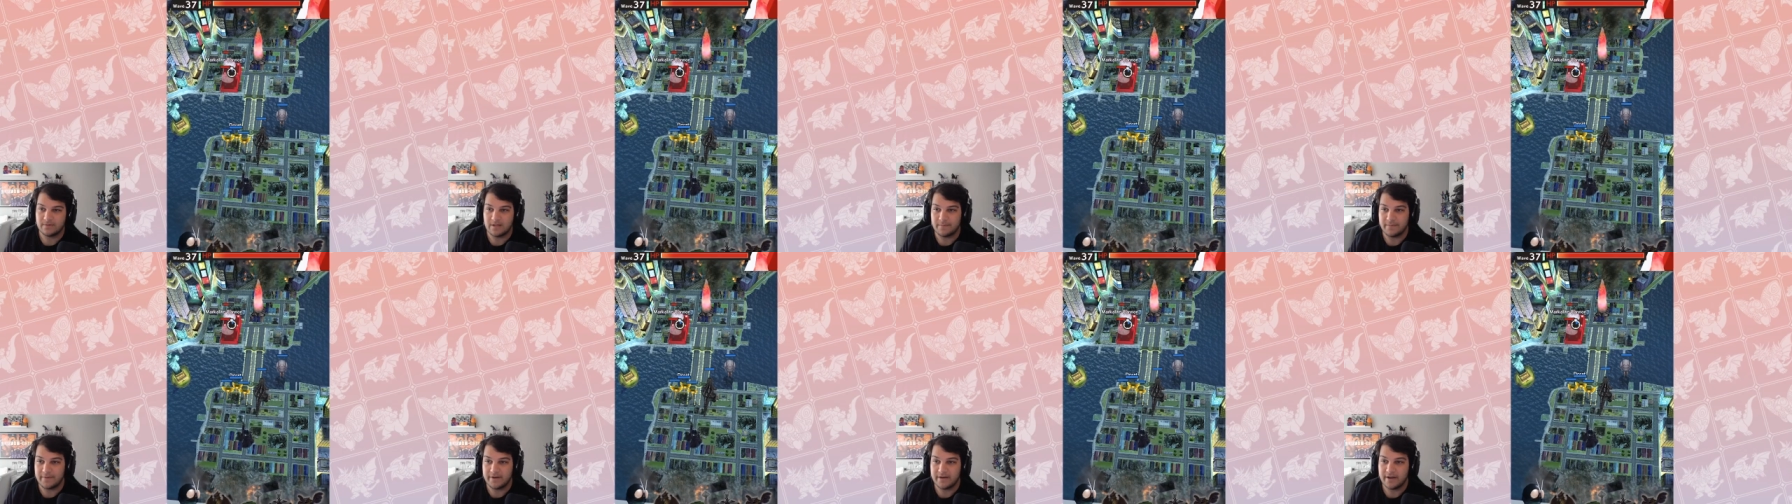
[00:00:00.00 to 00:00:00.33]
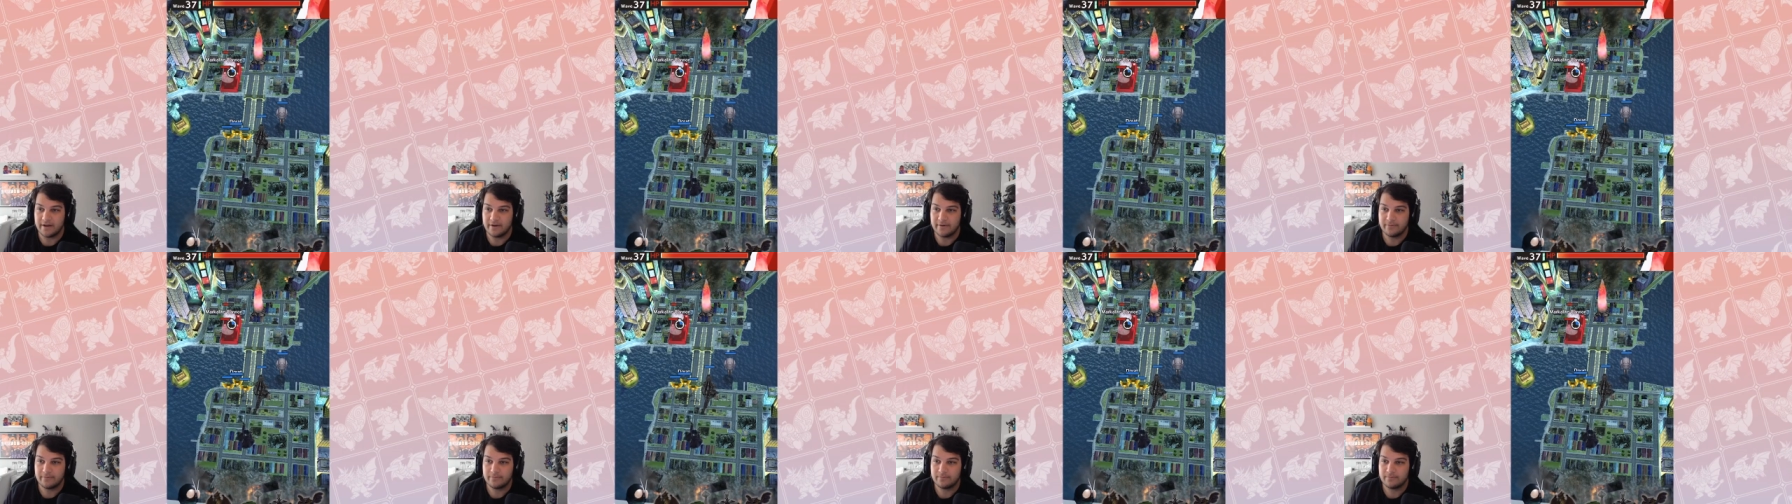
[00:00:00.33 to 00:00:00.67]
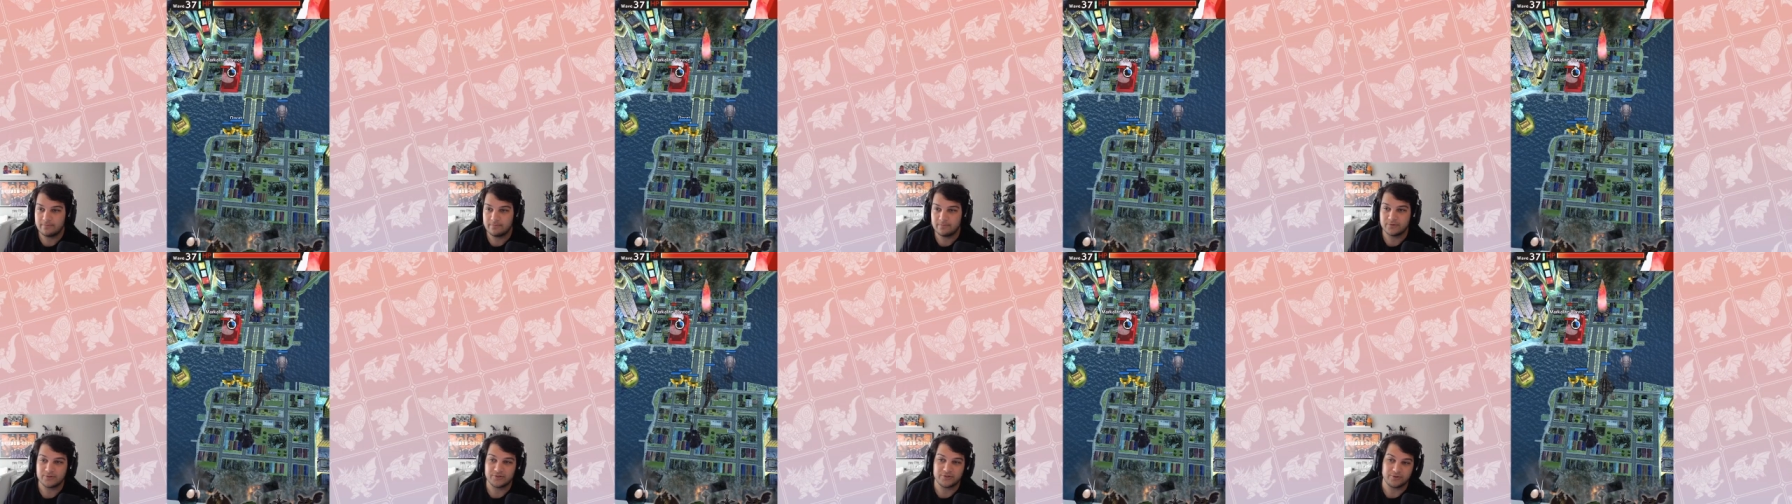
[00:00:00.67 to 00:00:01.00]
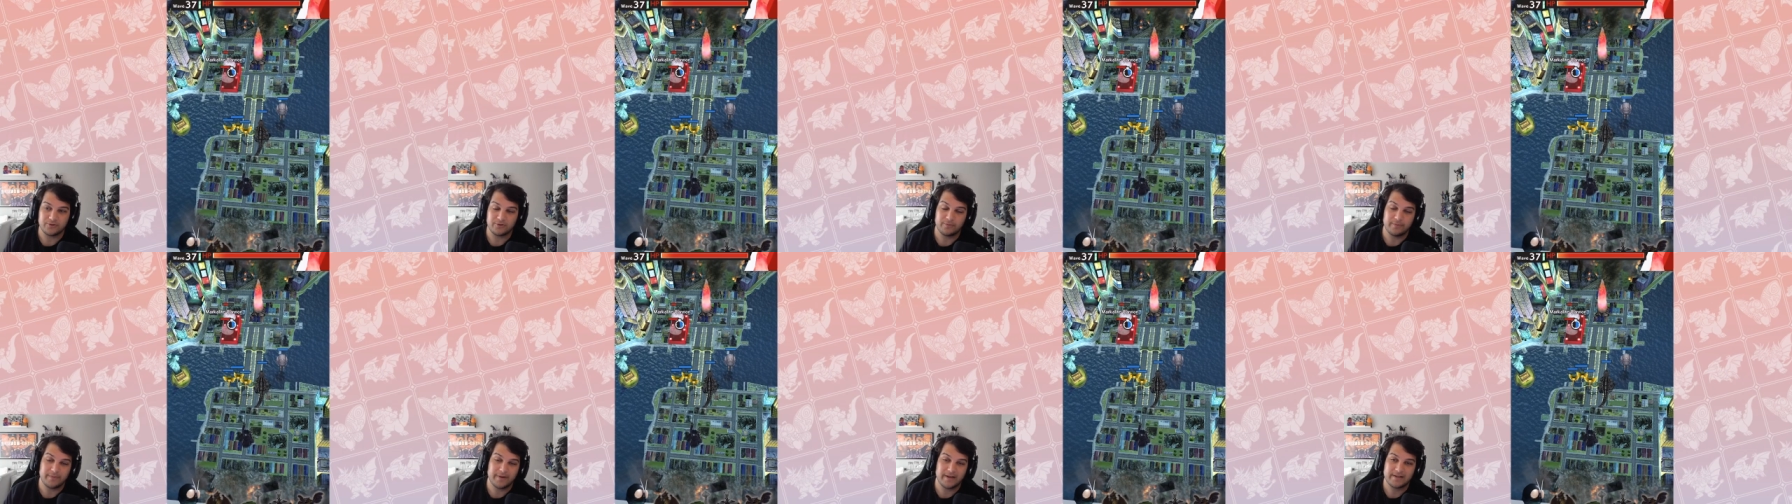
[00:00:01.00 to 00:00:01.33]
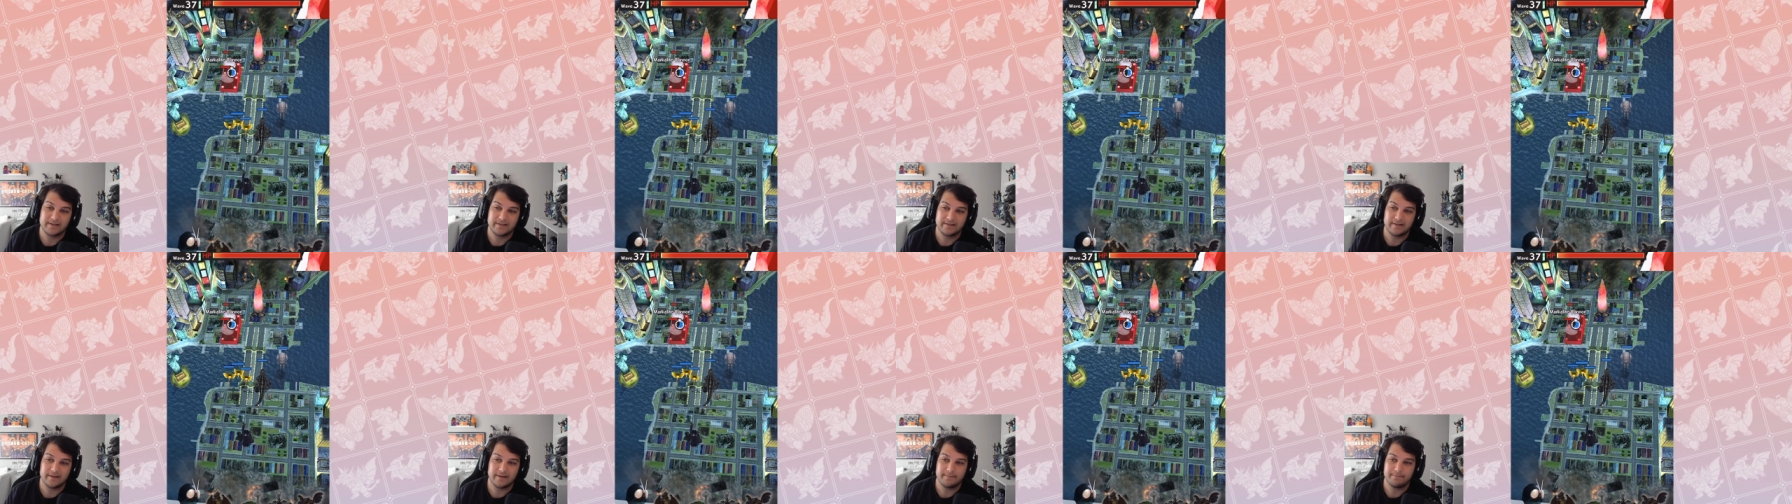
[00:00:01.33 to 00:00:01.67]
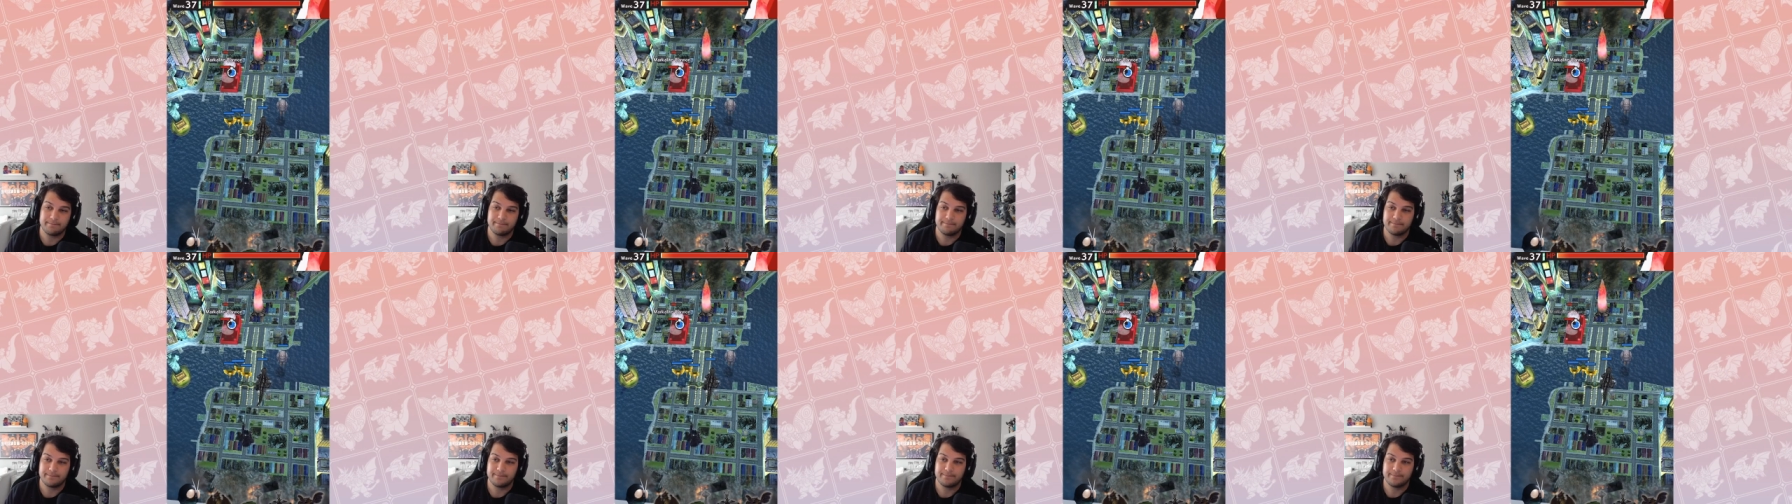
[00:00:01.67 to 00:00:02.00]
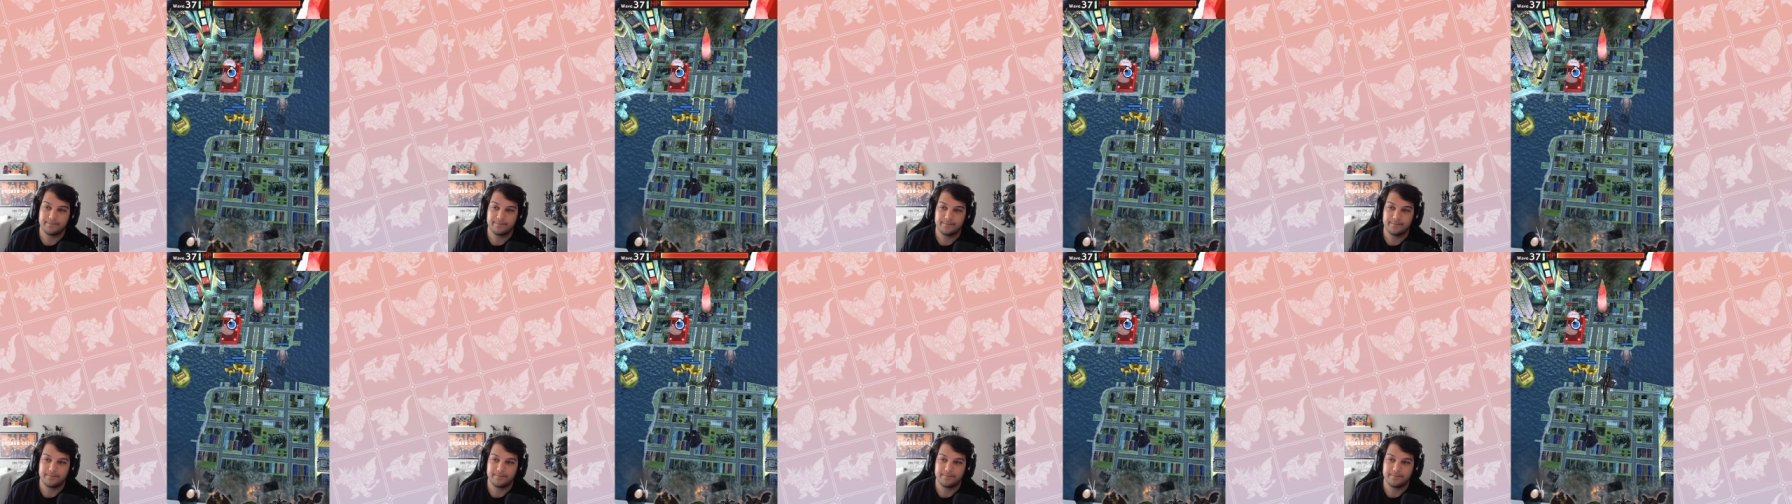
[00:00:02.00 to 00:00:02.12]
will let me know. We'll circle back to that.